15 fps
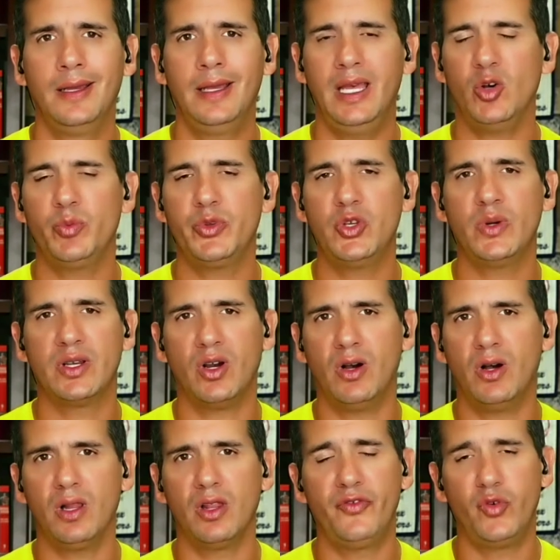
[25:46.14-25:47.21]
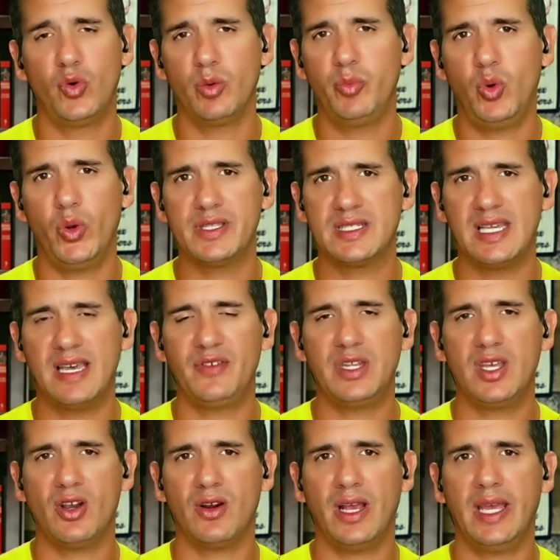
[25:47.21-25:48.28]
help you at all. A 4.7
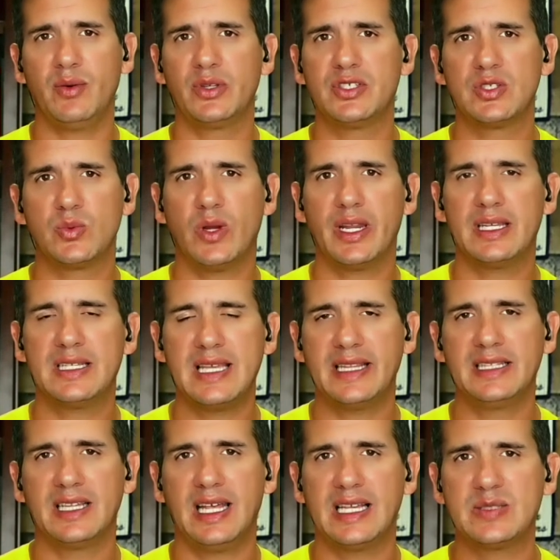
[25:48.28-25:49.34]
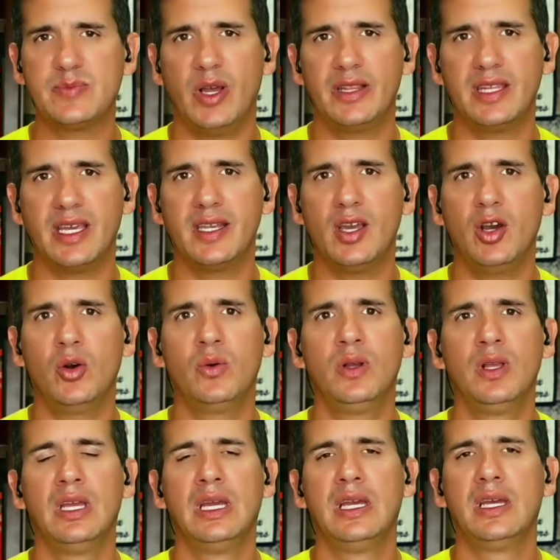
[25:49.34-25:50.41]
ERA, which is what he's had in the last month. I know
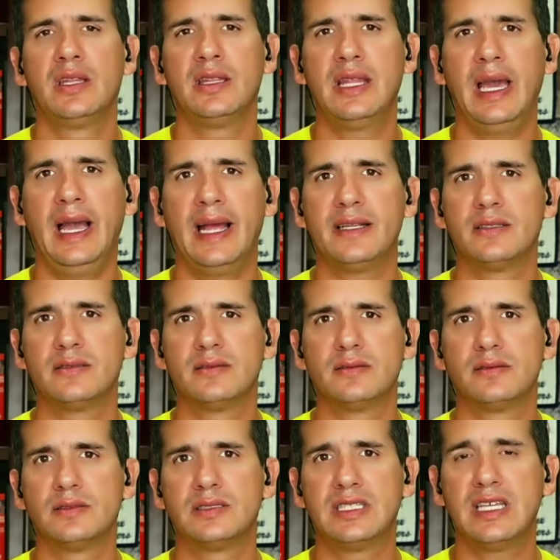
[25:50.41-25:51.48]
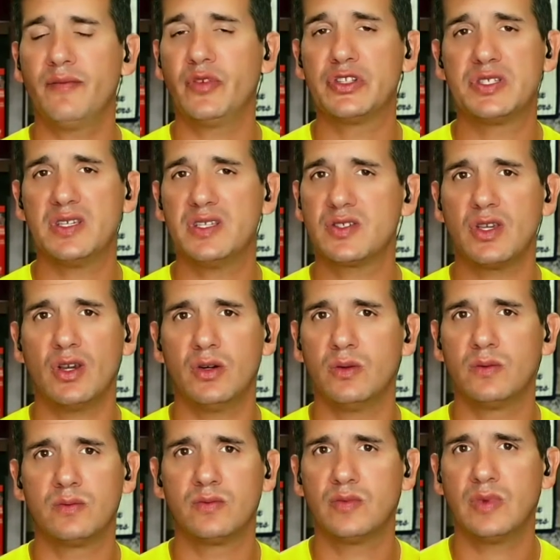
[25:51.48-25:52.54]
that San
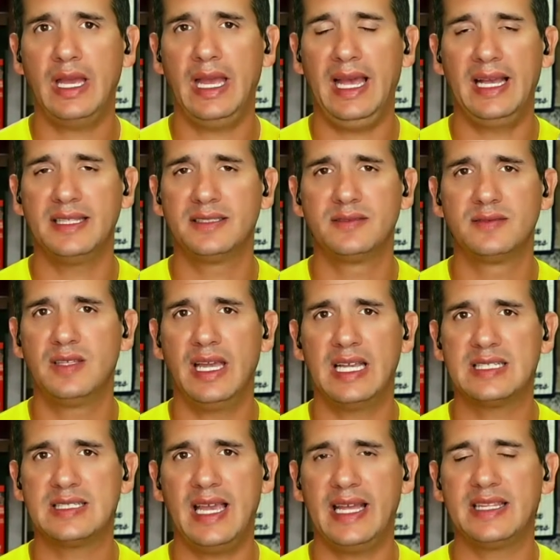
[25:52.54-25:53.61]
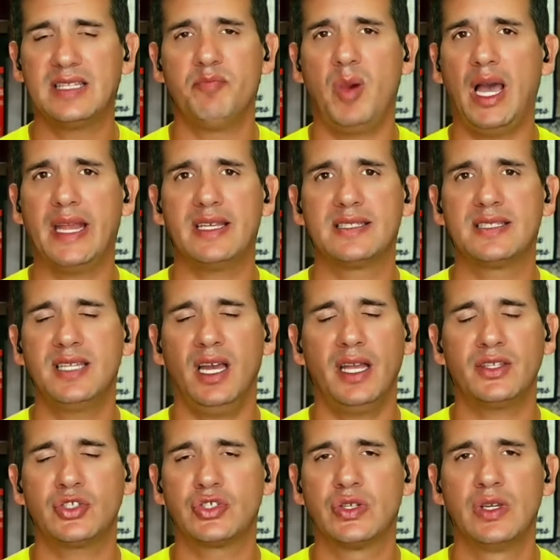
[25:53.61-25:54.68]
Francisco has had the Midas
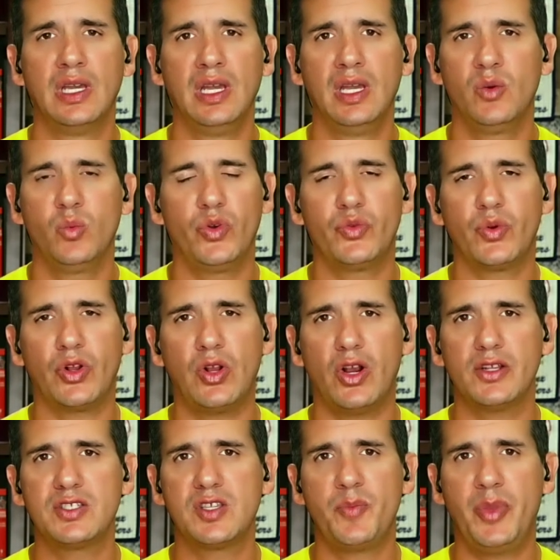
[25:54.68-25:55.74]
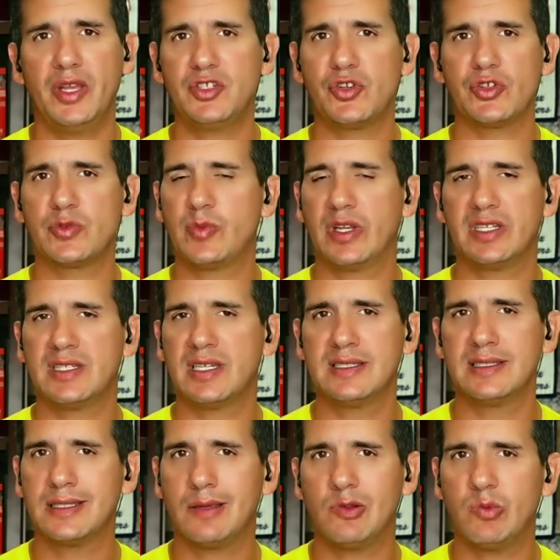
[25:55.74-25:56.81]
touch with regards to pitchers, but it
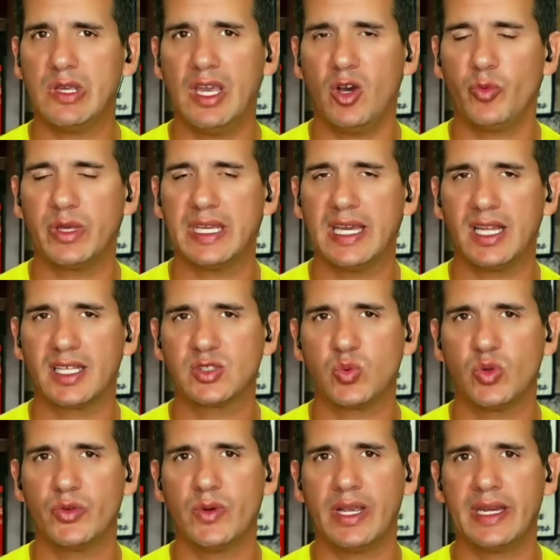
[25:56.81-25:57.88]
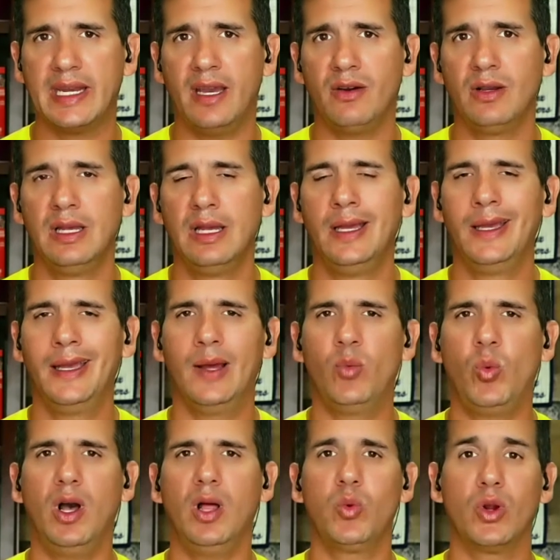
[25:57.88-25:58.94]
doesn't seem to be helping Alex Wood right now. And
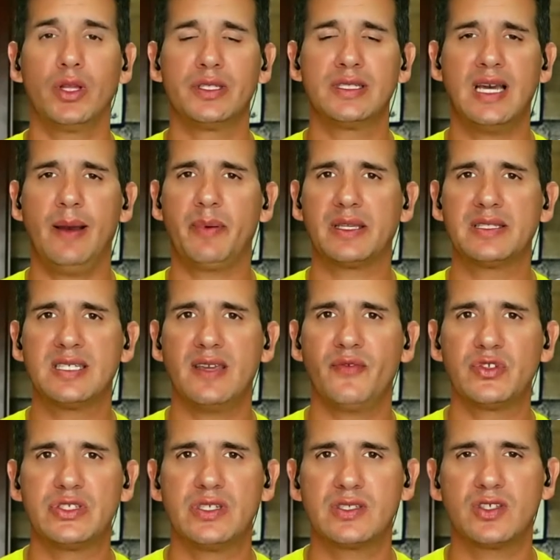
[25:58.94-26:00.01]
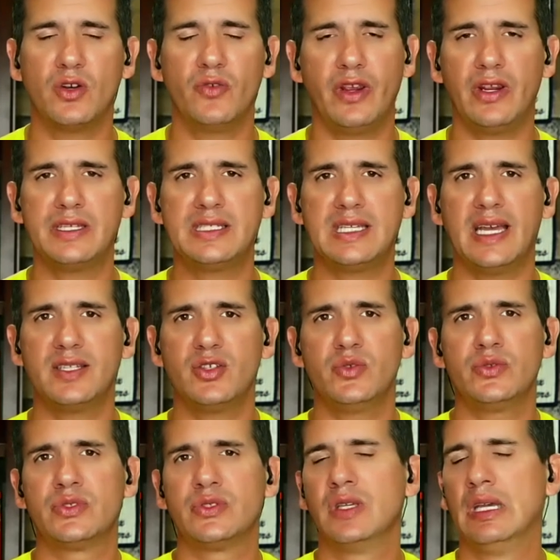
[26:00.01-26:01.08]
while we're on the topic of San Francisco, very sad
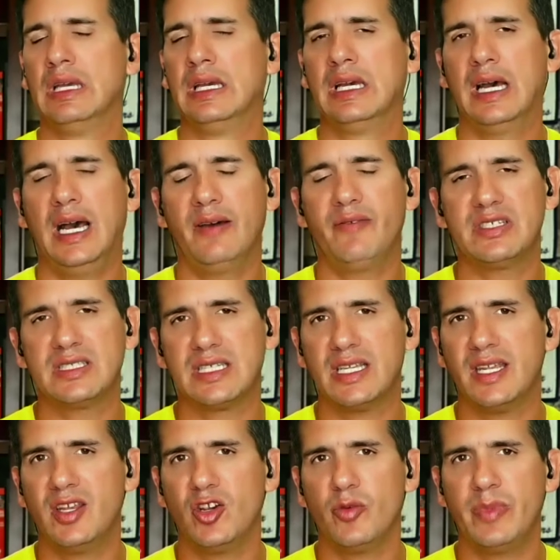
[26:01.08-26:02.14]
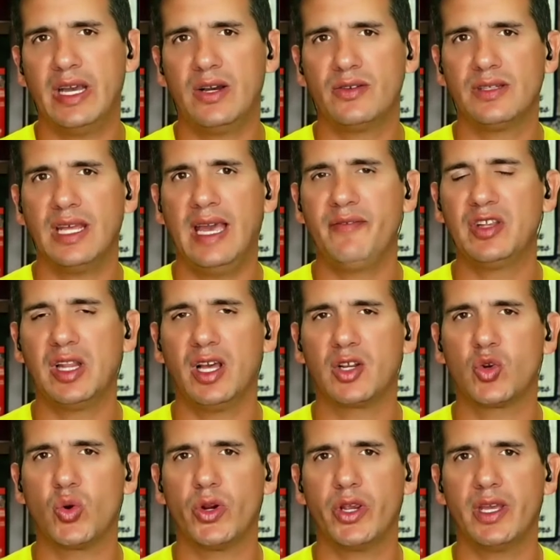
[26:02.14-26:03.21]
news, obviously, to hear about Evan
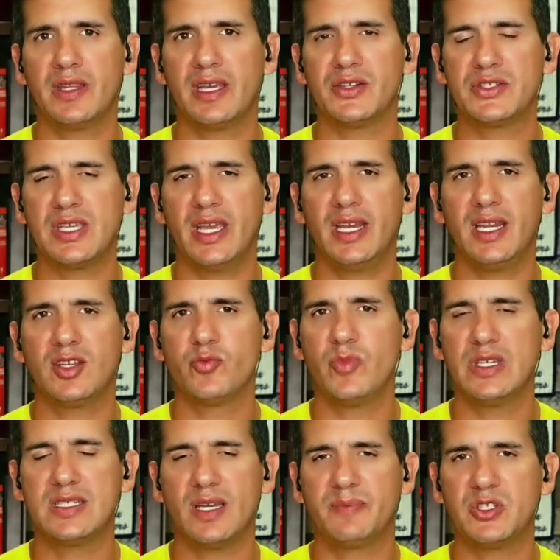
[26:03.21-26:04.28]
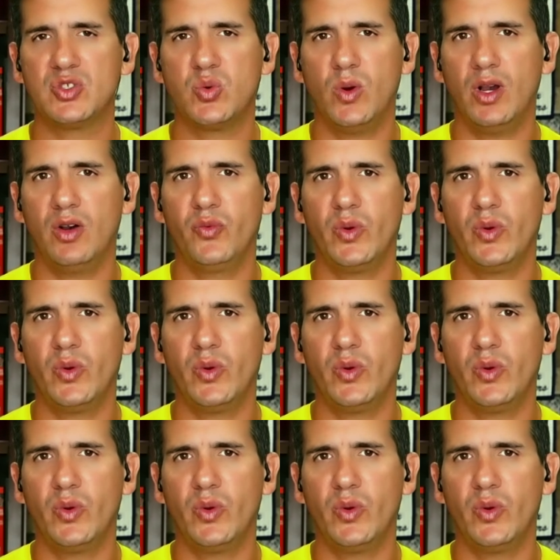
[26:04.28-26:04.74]
Longoria. They're saying he can miss up to 12